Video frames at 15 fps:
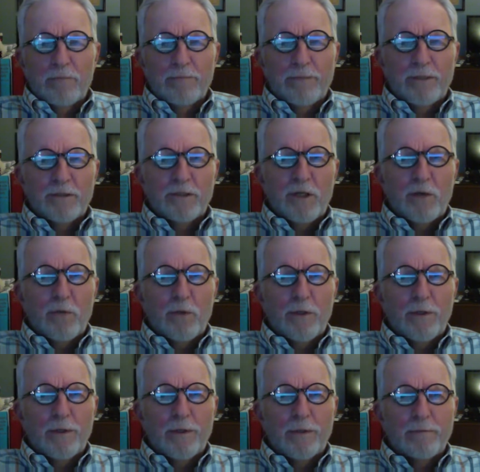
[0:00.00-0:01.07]
that's how we
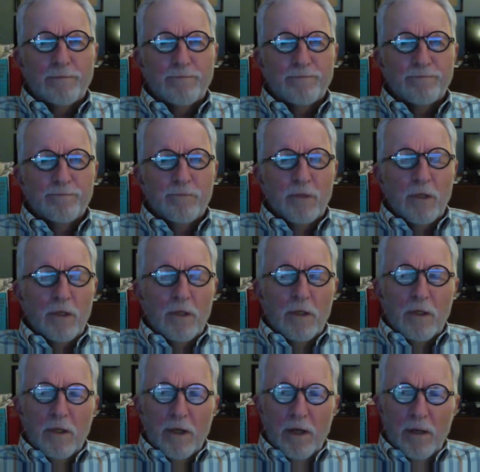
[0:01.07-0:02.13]
are.
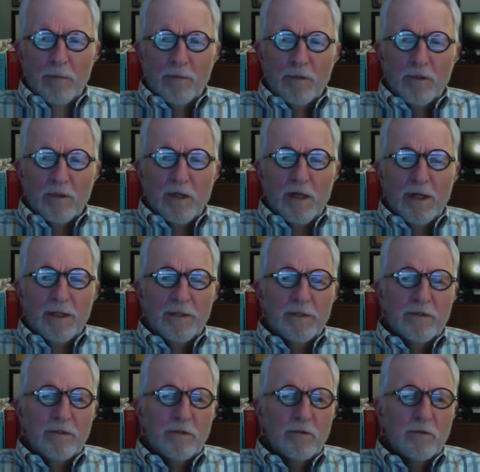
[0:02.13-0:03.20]
I'm
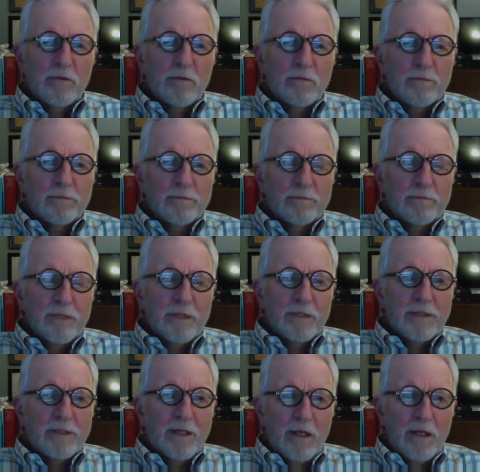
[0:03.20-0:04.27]
delighted to make
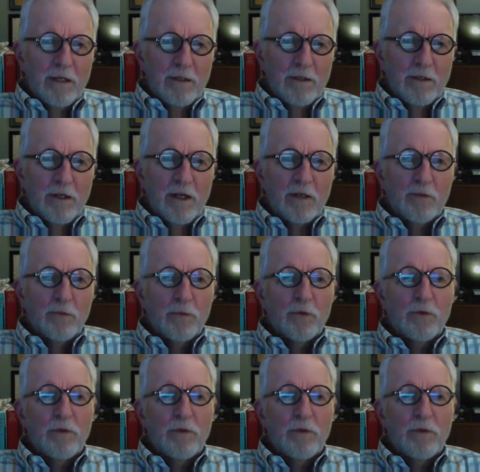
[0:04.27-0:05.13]
contact with